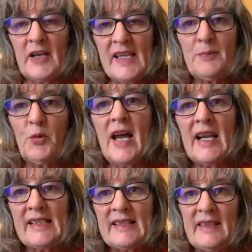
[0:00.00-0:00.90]
various
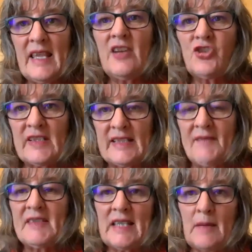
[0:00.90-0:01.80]
products that they
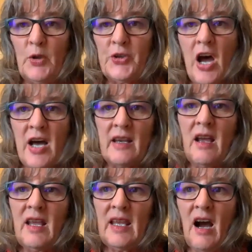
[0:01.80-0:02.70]
just have stumbled
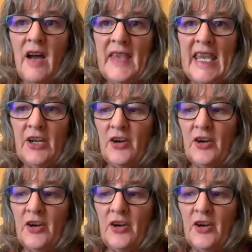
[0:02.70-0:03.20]
on the